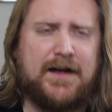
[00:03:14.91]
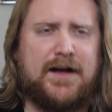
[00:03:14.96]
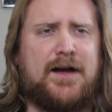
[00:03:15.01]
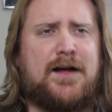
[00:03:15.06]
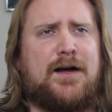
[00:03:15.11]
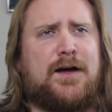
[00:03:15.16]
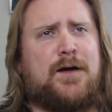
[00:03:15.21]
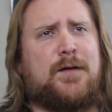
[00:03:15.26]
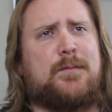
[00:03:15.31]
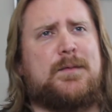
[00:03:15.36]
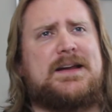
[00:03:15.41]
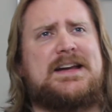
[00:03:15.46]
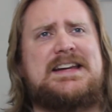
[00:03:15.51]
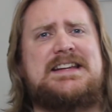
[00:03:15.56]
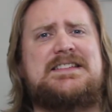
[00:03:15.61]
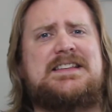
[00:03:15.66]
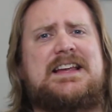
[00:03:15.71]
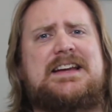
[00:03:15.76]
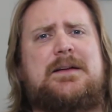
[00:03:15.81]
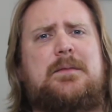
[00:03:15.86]
And
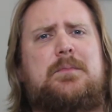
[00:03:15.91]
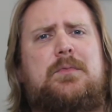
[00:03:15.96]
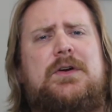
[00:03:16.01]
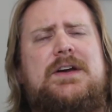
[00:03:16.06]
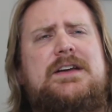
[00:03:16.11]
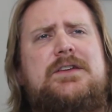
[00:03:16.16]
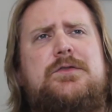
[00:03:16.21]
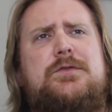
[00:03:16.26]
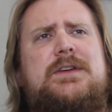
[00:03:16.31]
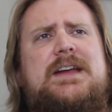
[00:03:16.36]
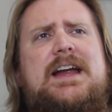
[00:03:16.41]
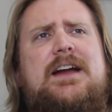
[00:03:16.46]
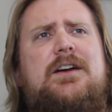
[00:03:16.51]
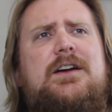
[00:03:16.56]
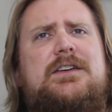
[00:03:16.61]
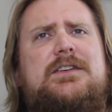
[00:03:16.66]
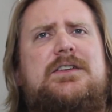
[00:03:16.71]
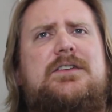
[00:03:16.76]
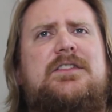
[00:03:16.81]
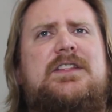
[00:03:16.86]
he's like a brand new
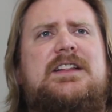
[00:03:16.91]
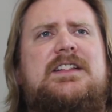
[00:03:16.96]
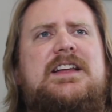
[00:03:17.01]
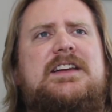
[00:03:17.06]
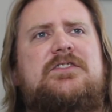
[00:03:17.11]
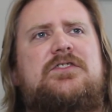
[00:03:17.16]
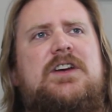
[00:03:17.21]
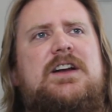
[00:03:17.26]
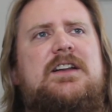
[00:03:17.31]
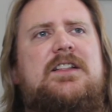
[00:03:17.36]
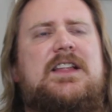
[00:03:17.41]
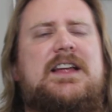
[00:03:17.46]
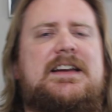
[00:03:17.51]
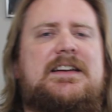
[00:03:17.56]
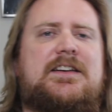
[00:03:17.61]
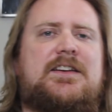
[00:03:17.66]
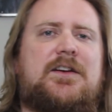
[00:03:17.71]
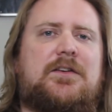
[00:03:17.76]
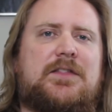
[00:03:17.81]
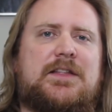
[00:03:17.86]
character that they try to
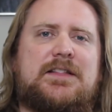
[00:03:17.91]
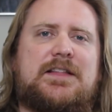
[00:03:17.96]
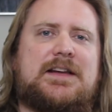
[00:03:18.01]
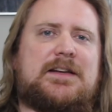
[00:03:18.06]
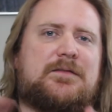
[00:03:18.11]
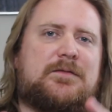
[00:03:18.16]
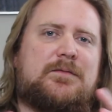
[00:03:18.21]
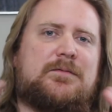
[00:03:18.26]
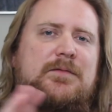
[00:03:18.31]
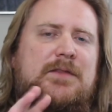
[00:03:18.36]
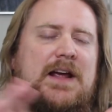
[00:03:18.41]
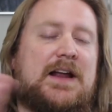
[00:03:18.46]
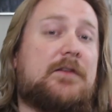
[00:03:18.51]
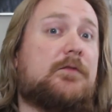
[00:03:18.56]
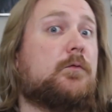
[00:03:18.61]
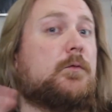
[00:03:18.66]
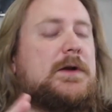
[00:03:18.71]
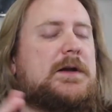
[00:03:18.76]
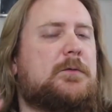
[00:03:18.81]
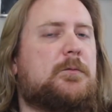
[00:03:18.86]
like, you know, that they kind
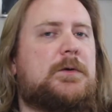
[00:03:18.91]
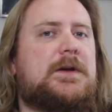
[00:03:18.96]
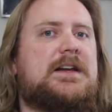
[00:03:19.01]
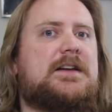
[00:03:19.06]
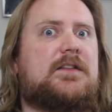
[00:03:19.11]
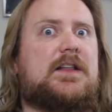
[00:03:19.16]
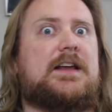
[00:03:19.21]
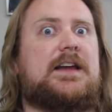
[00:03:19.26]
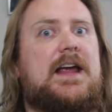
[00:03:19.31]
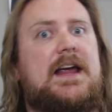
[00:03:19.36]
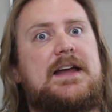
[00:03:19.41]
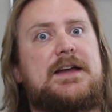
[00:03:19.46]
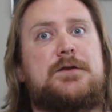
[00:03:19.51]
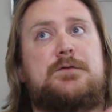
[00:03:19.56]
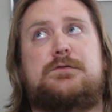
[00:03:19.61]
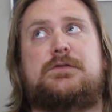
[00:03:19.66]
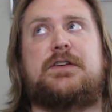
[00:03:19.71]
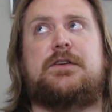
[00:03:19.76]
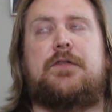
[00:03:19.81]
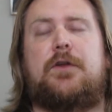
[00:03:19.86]
of wink, like, hey,
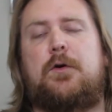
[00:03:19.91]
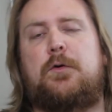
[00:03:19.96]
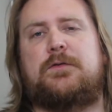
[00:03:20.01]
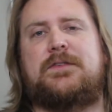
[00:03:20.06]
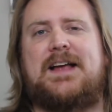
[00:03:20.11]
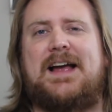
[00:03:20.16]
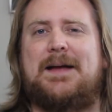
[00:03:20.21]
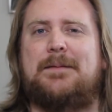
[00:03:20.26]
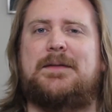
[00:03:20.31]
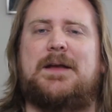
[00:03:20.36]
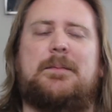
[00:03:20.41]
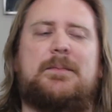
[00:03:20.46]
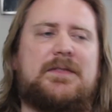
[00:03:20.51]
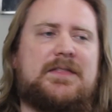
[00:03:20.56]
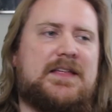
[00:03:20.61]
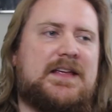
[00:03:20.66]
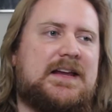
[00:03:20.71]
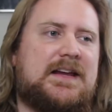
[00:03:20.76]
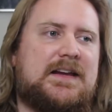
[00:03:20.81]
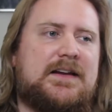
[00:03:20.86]
who's here the whole time type
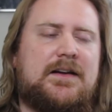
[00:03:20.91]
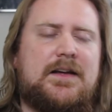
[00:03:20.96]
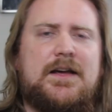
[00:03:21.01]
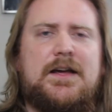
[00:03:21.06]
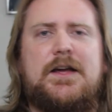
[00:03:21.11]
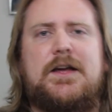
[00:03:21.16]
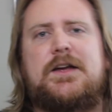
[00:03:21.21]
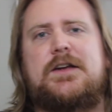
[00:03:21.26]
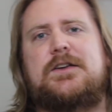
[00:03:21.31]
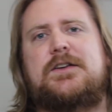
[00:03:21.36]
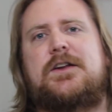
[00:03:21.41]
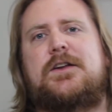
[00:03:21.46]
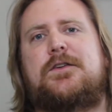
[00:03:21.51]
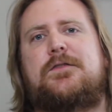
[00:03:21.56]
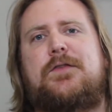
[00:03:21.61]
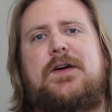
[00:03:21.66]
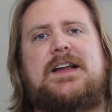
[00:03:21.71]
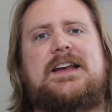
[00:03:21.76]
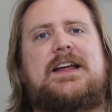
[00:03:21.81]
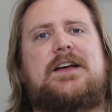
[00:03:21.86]
of thing. You know,
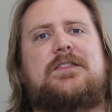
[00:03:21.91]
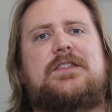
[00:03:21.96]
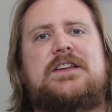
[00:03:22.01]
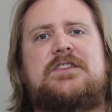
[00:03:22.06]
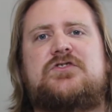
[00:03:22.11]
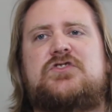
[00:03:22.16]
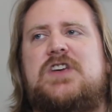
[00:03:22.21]
you find out that